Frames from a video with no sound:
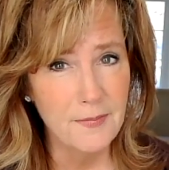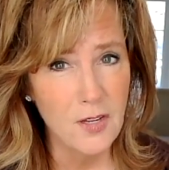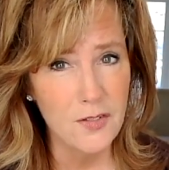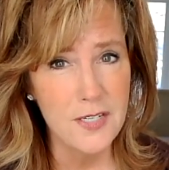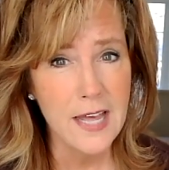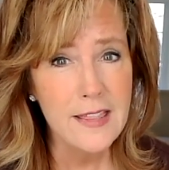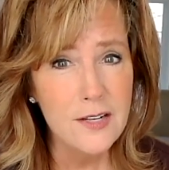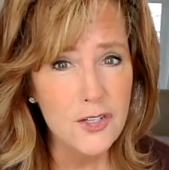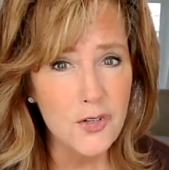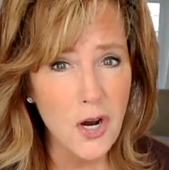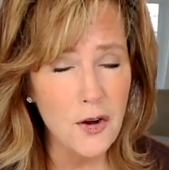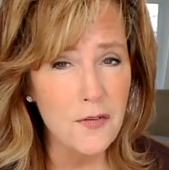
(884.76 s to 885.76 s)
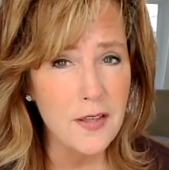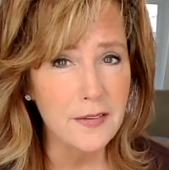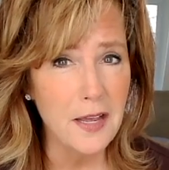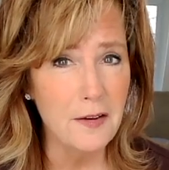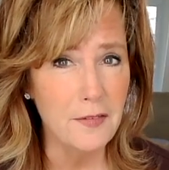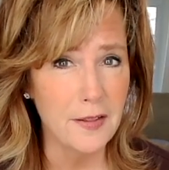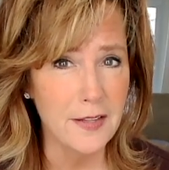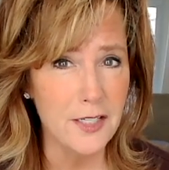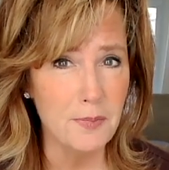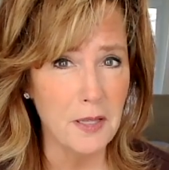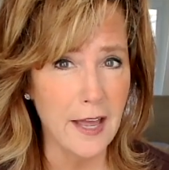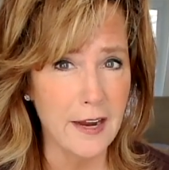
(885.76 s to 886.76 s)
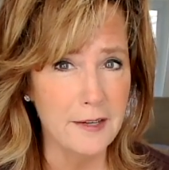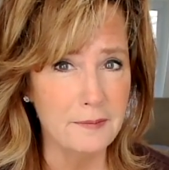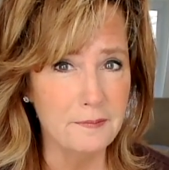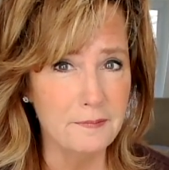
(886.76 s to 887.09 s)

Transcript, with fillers: There's nothing stronger than love on this planet.